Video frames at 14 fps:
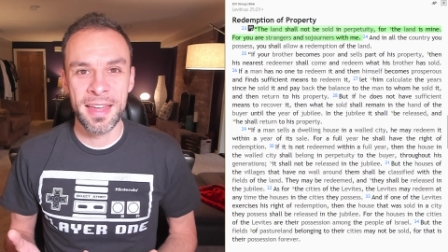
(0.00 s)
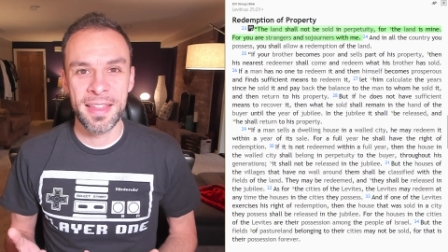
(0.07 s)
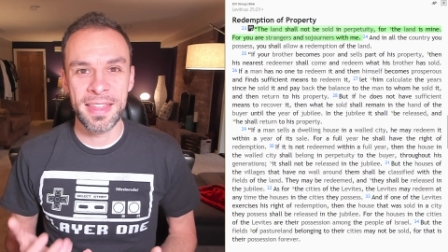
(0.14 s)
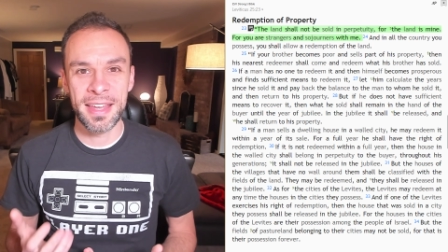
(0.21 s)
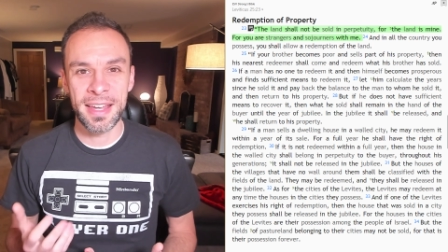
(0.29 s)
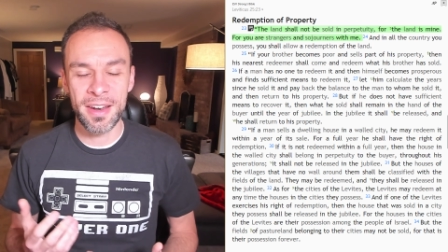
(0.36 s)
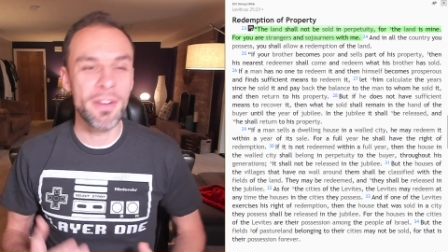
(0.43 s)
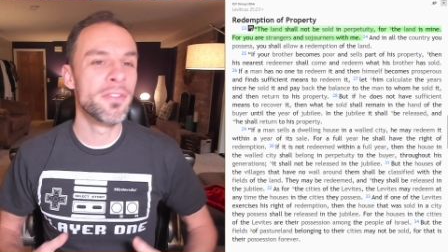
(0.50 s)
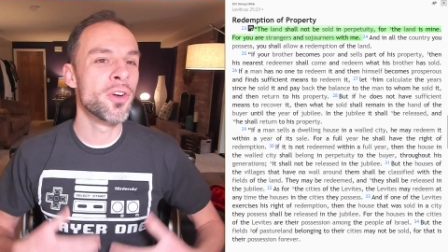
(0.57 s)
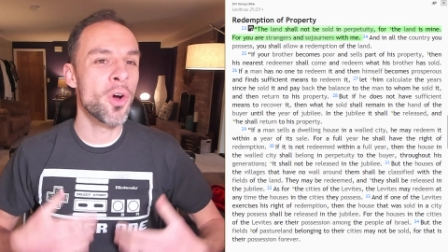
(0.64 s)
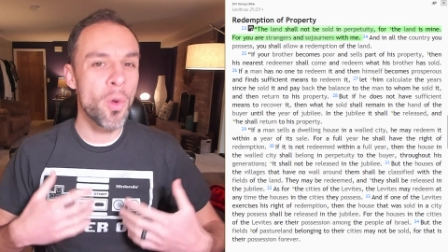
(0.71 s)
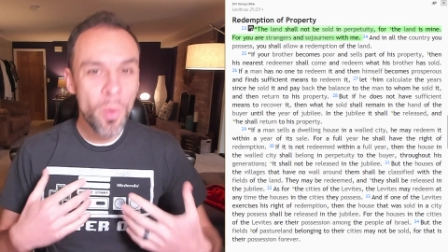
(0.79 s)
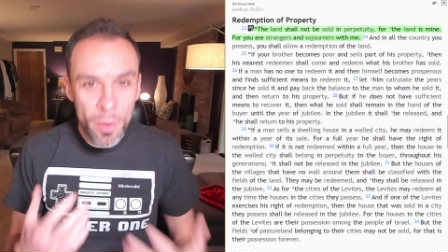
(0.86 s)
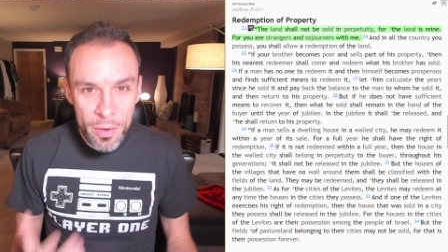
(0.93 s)
then of
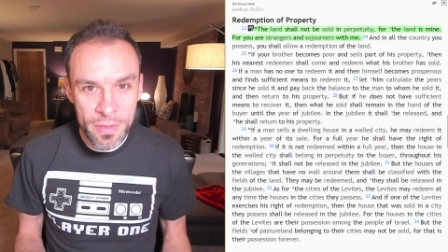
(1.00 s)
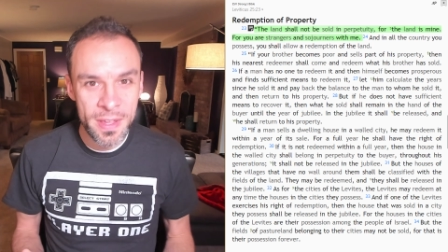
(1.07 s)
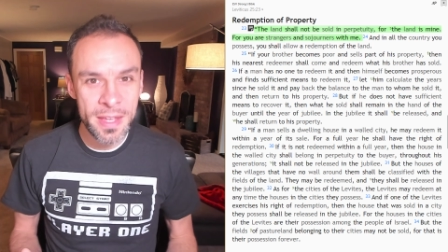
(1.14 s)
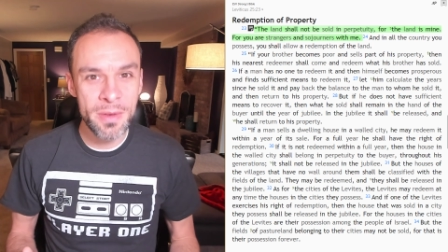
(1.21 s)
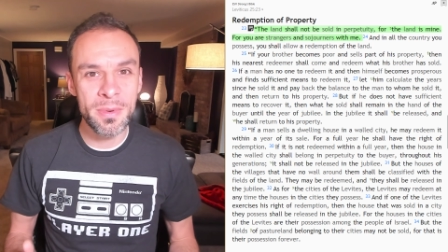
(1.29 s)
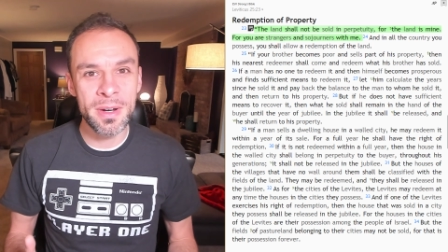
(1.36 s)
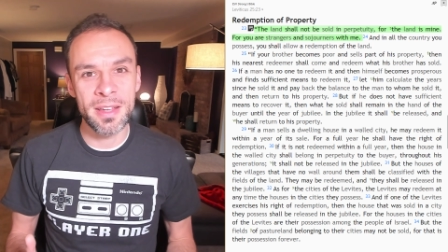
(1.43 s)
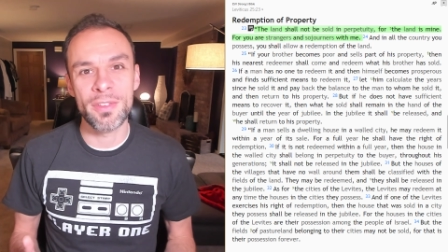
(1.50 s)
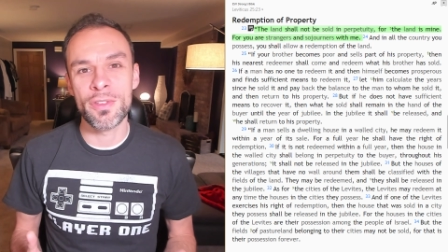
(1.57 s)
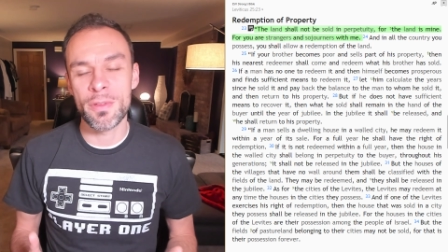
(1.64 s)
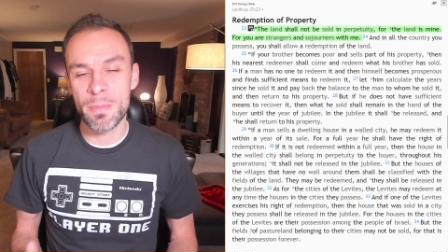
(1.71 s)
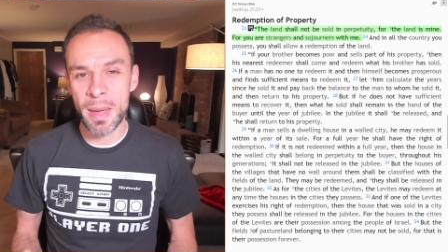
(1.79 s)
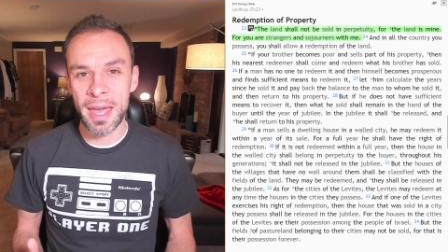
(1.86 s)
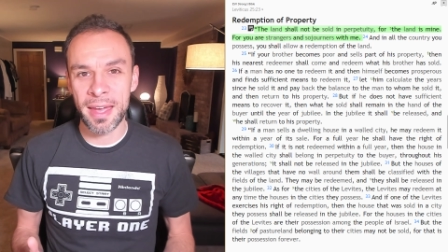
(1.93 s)
course he would
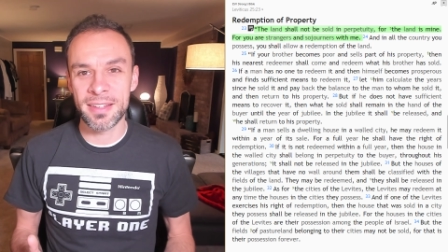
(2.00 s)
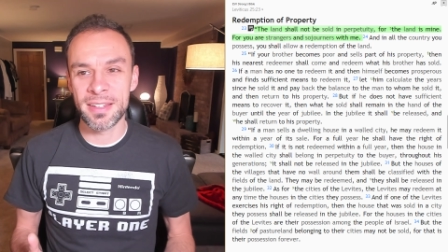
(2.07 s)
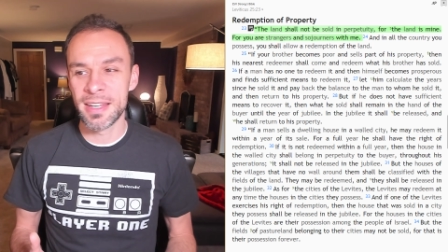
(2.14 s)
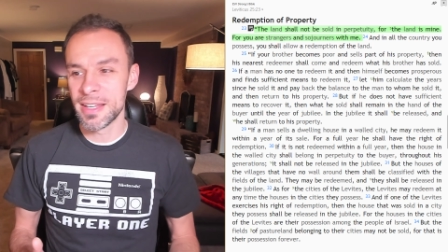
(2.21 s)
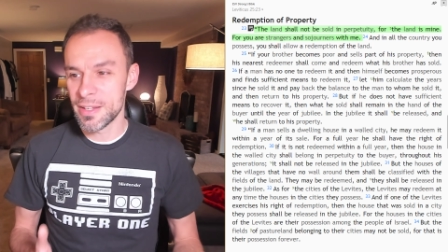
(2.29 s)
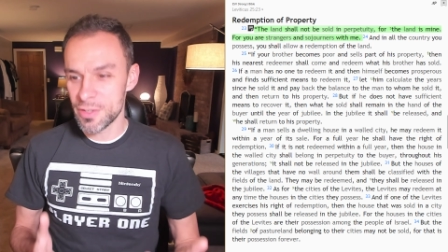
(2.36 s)
expect